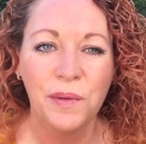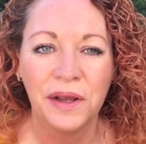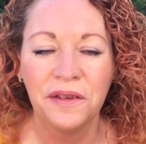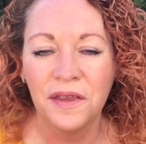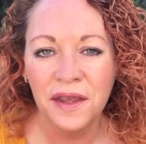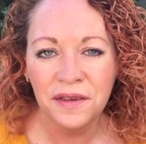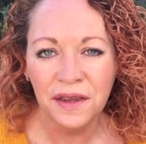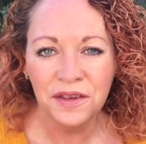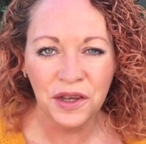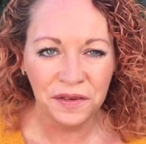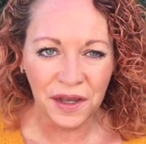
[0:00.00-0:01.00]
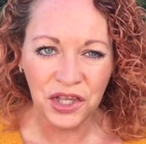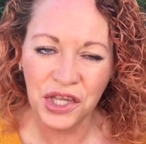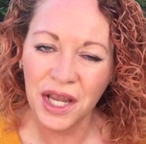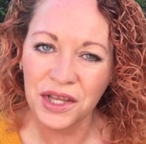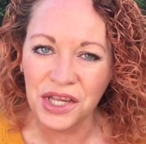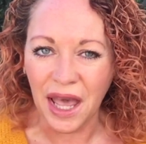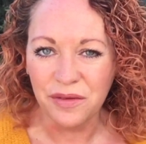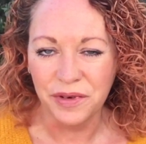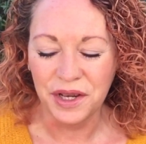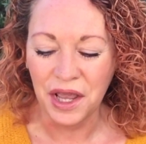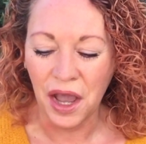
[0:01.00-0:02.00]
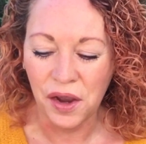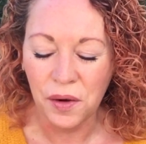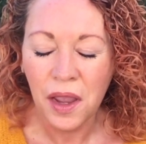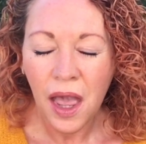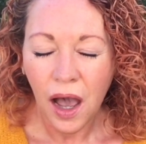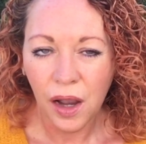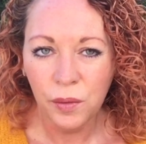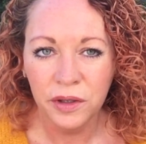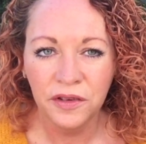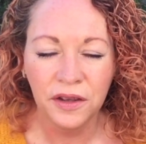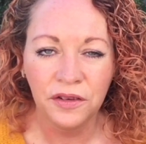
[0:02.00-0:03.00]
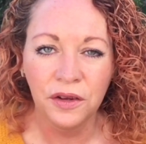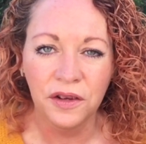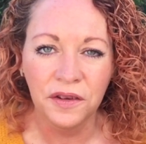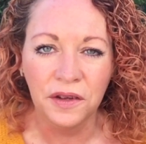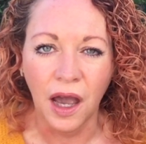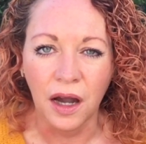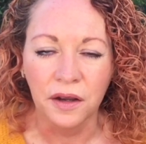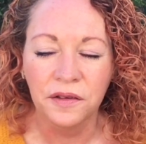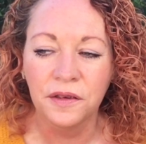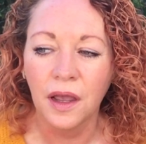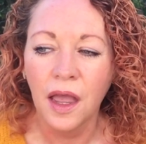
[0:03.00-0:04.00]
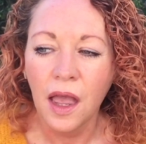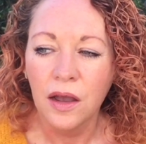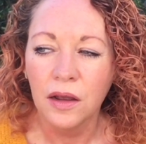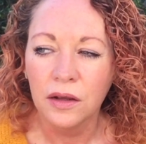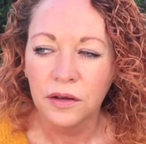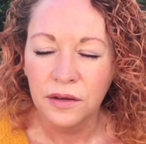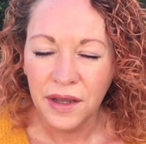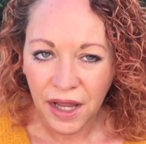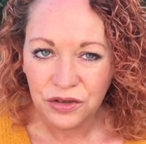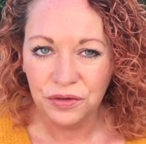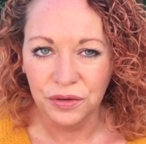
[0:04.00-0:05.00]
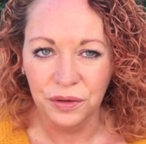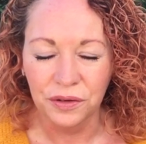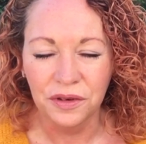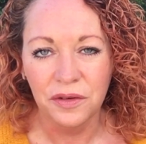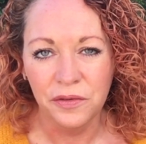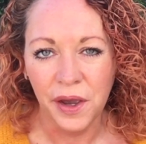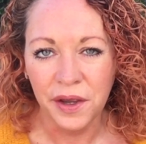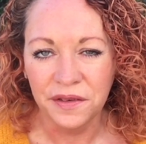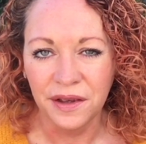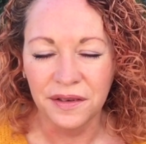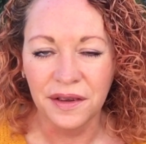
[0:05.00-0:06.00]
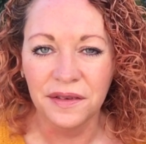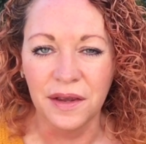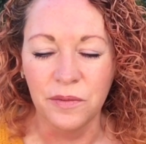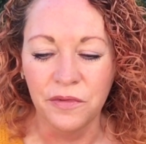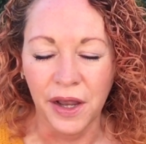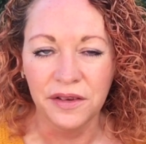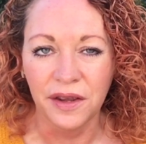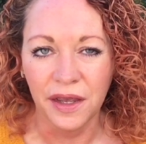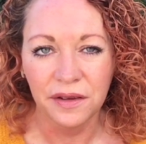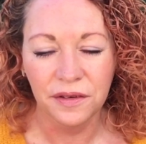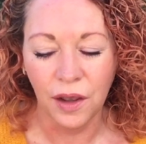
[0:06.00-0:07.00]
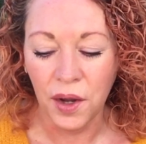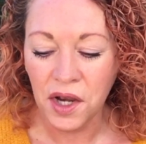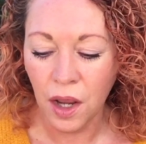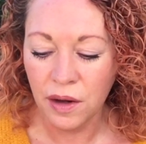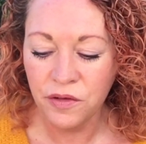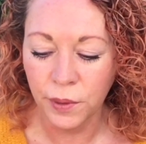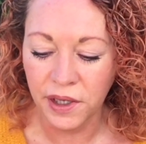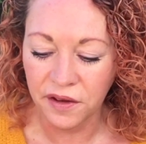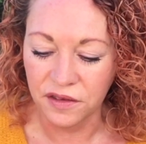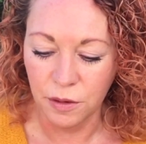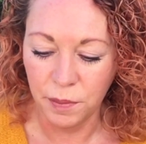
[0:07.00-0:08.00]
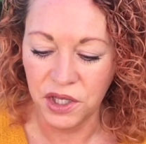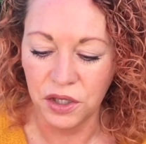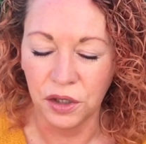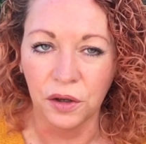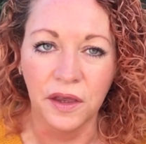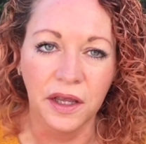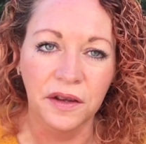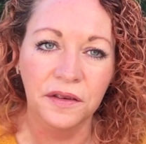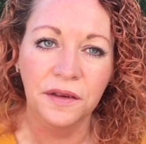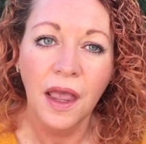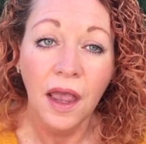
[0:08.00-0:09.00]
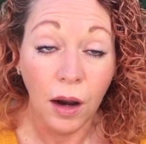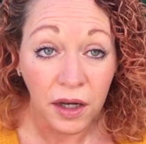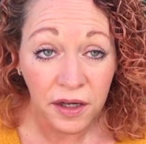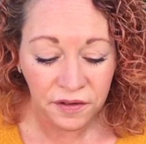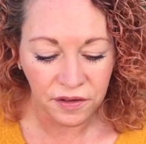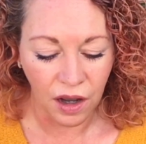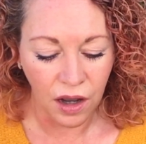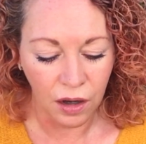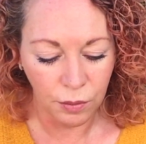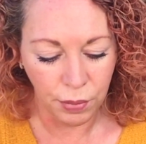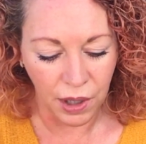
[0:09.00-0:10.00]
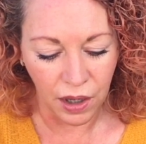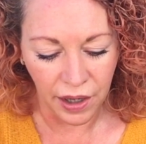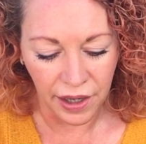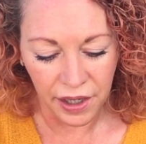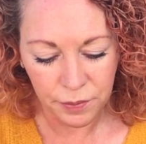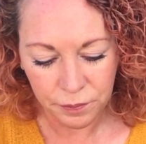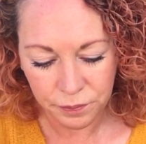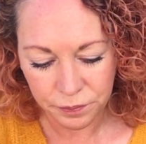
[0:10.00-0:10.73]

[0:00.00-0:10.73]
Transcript: everyone. So this is just a chit chat video. I wanted to discuss naturals versus synthetics. So I know everyone has an opinion on this. I'm going to start by